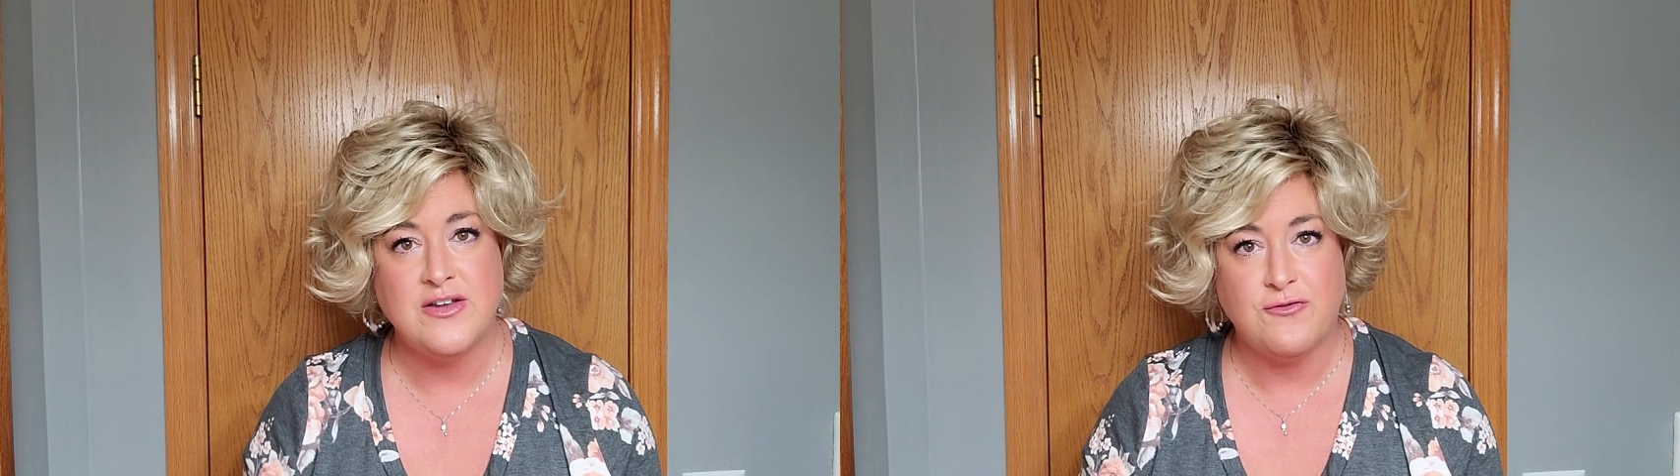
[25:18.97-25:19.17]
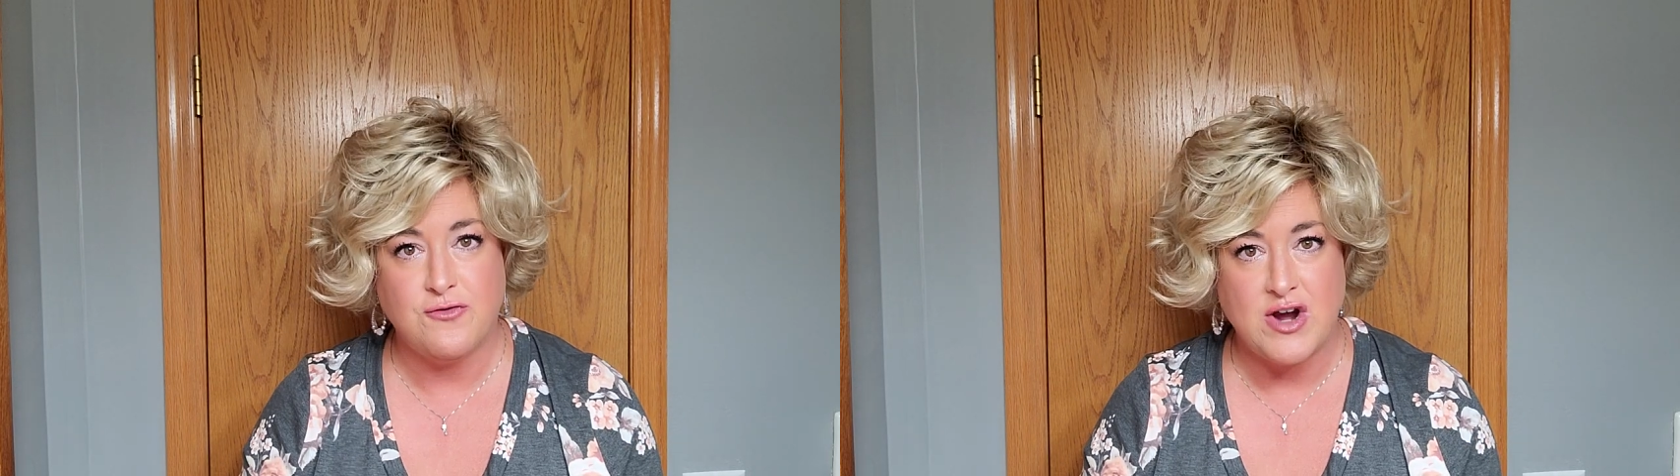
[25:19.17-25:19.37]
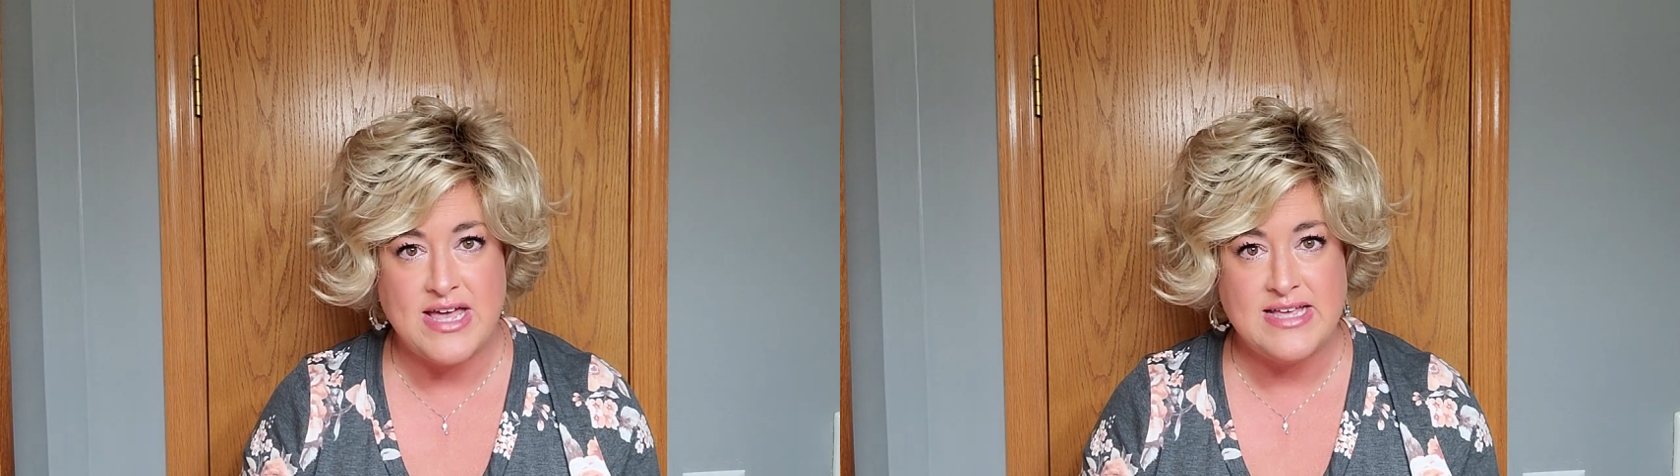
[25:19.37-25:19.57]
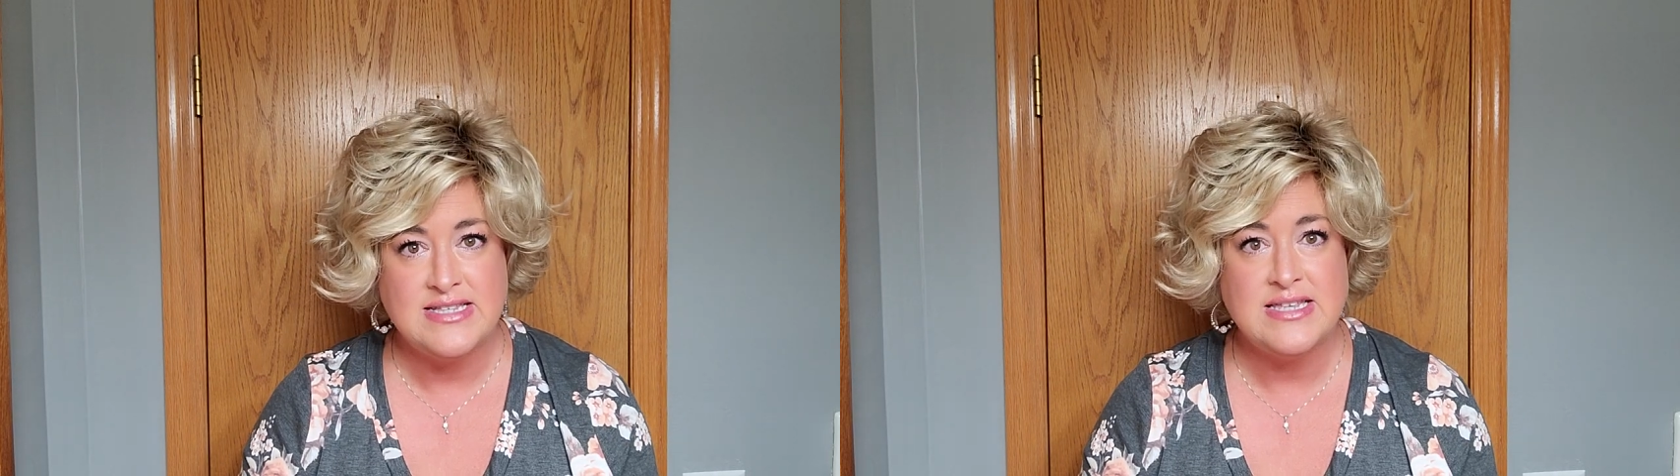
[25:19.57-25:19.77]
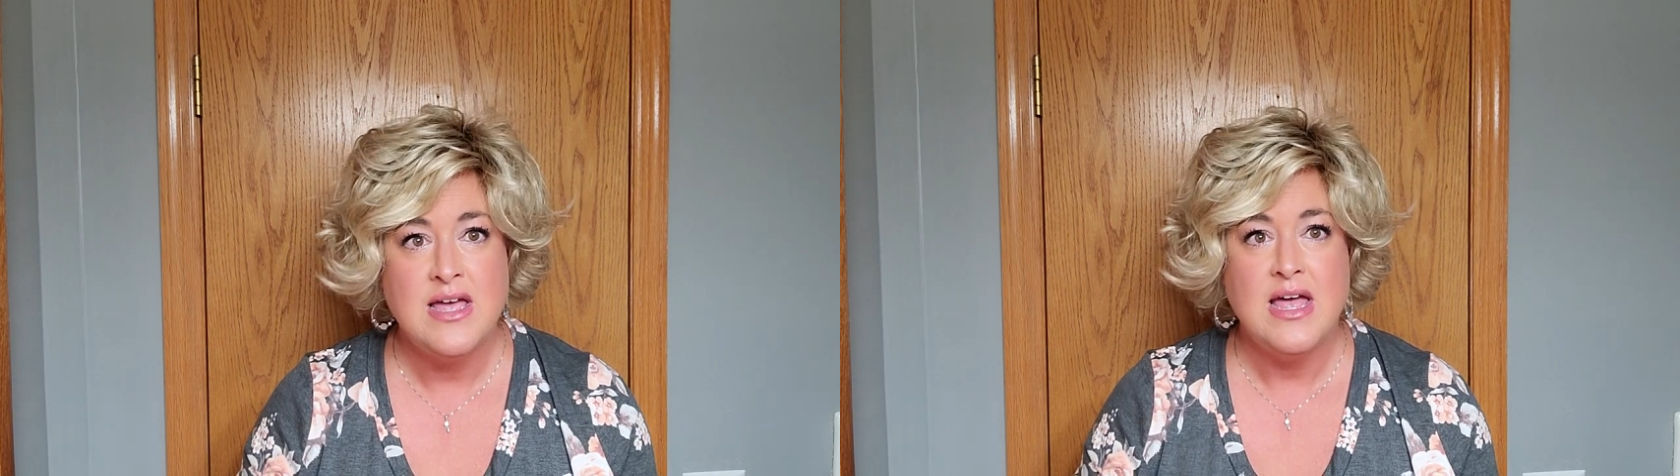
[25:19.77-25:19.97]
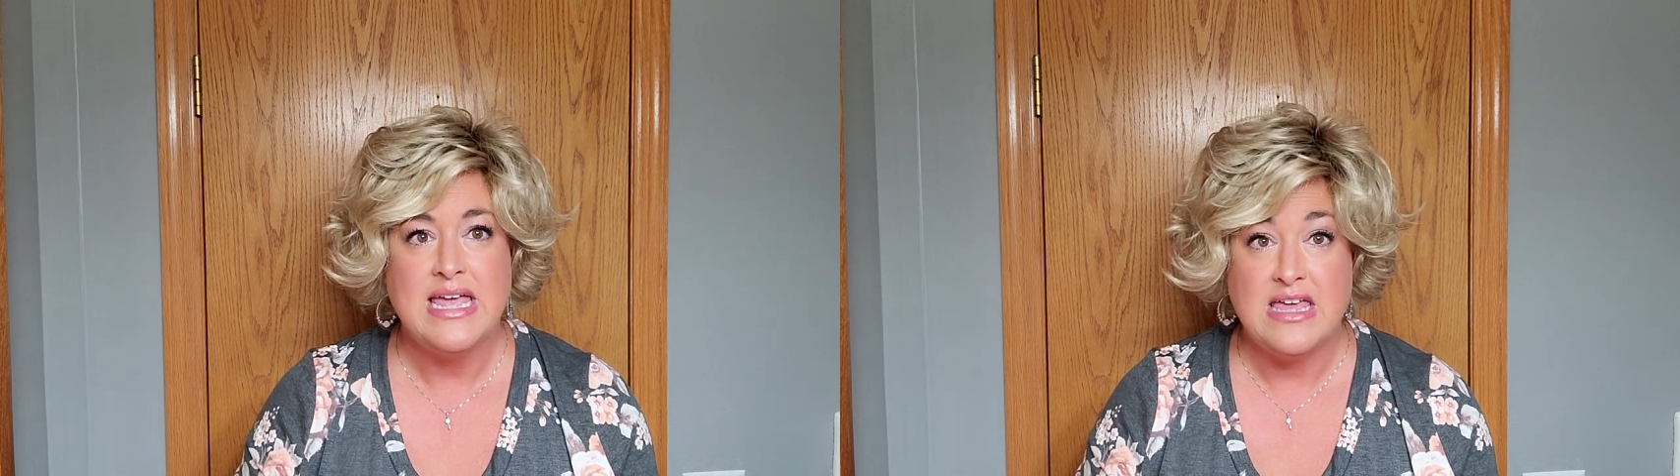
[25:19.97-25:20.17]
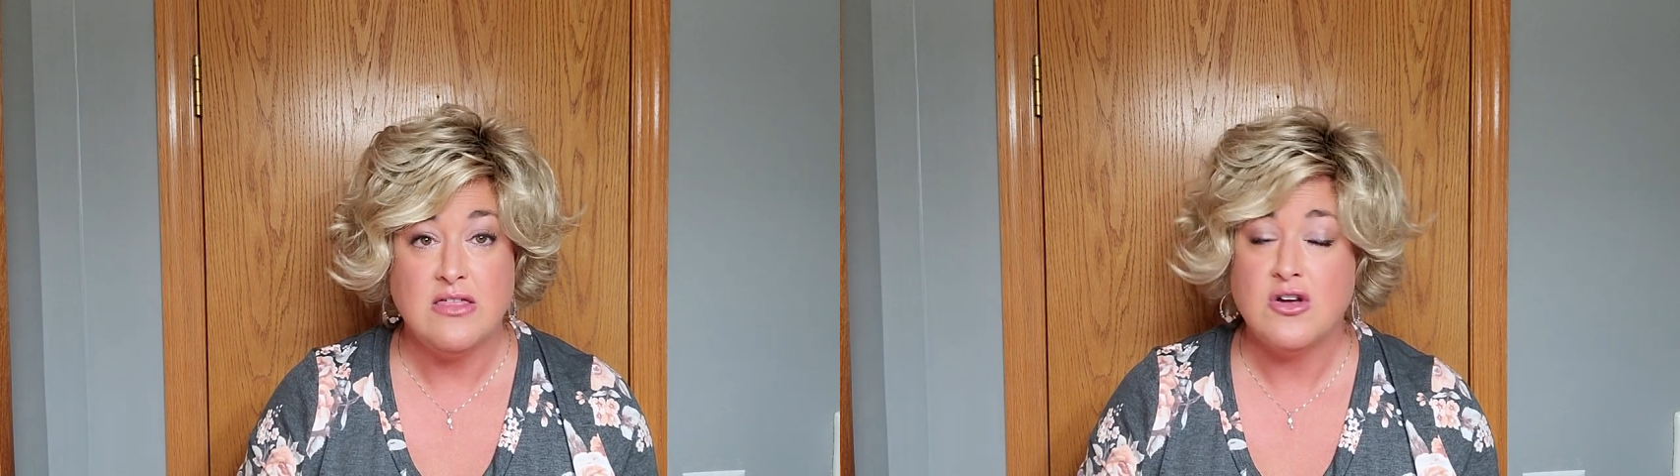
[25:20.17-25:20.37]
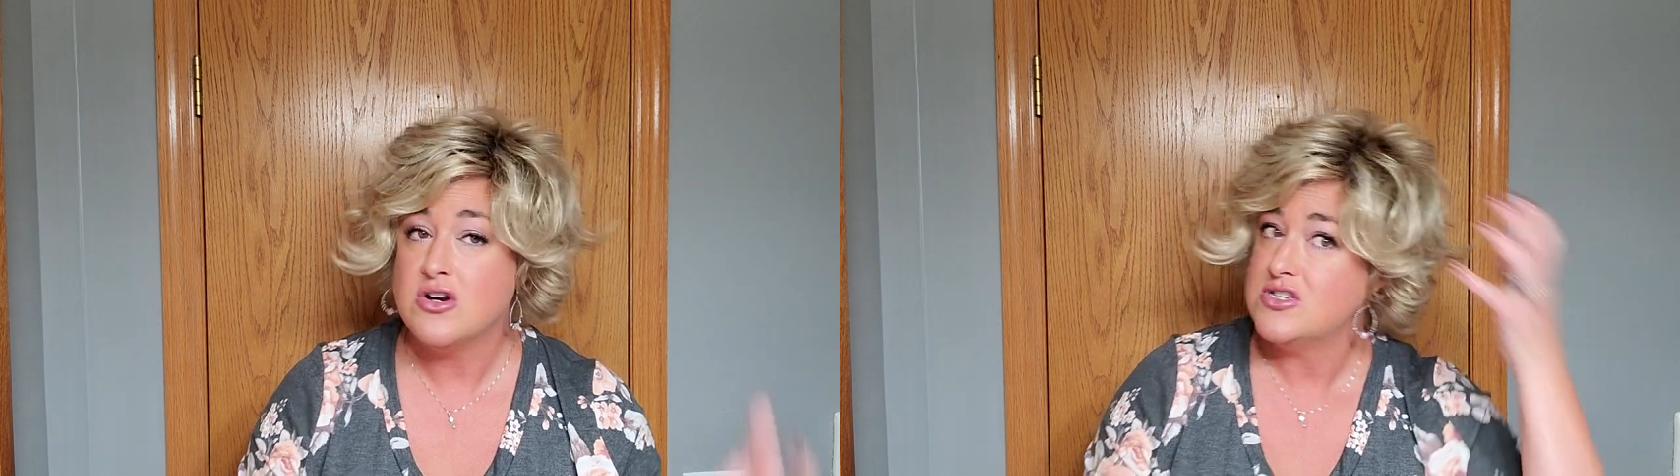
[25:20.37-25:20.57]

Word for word: frizz either.